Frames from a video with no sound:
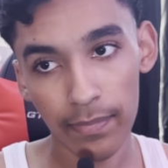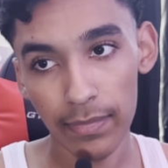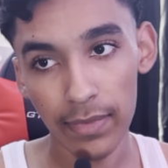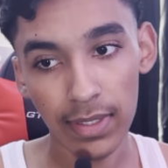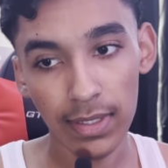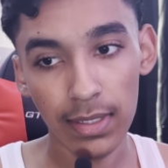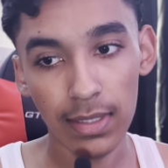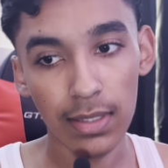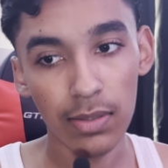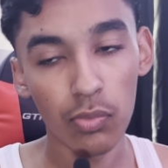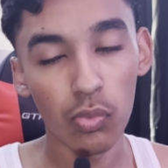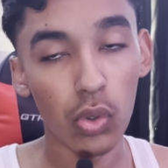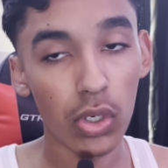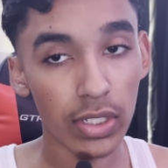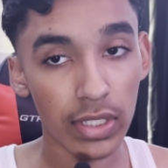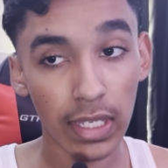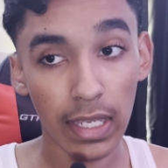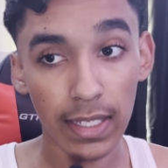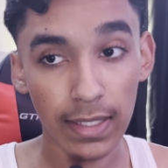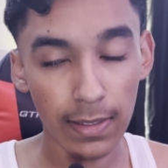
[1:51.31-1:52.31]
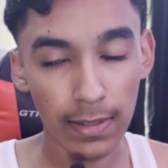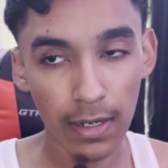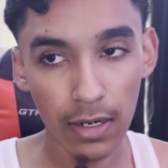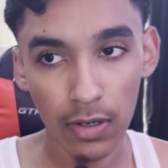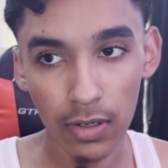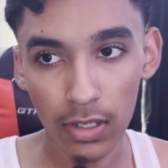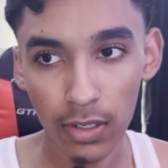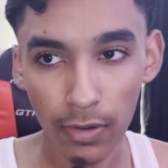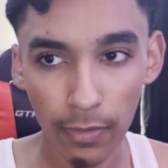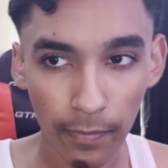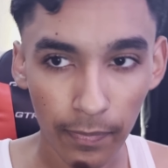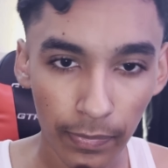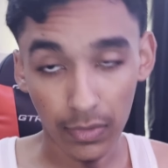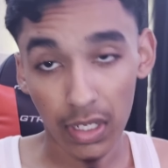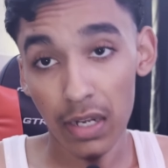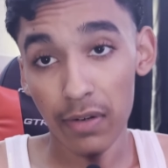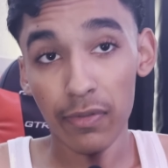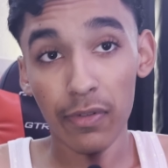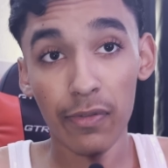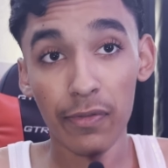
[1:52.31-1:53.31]
this is worst case scenario.
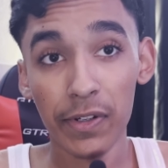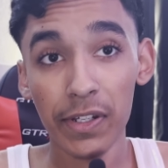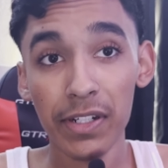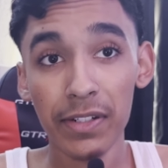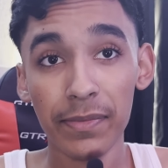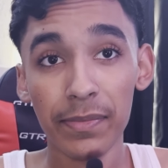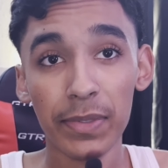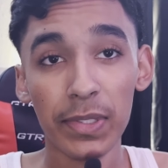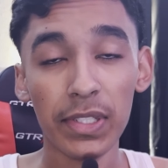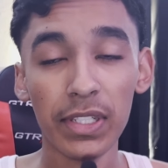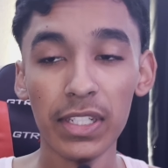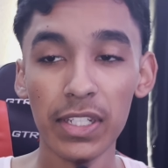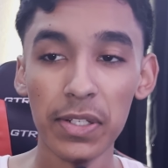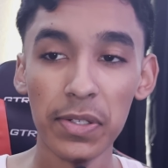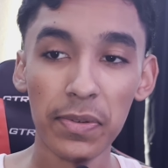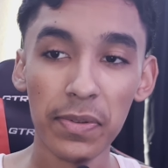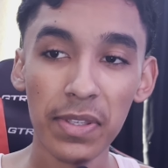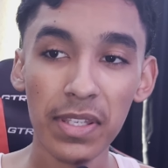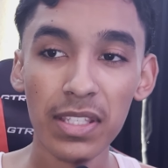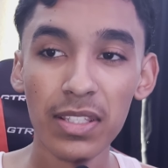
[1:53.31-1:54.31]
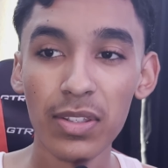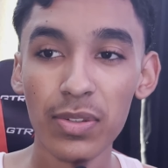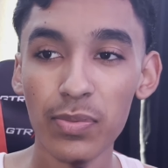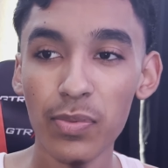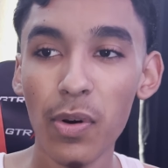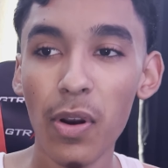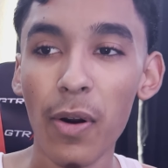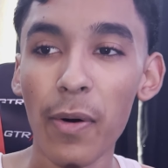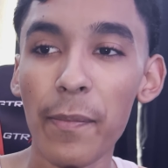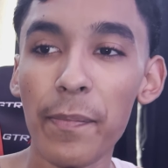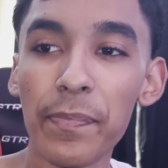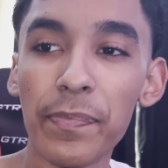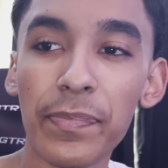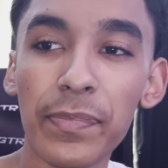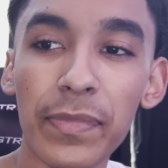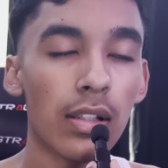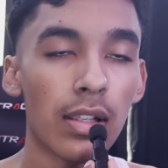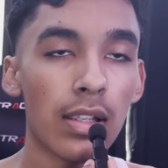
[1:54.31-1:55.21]
And for fun, you can hear this as well.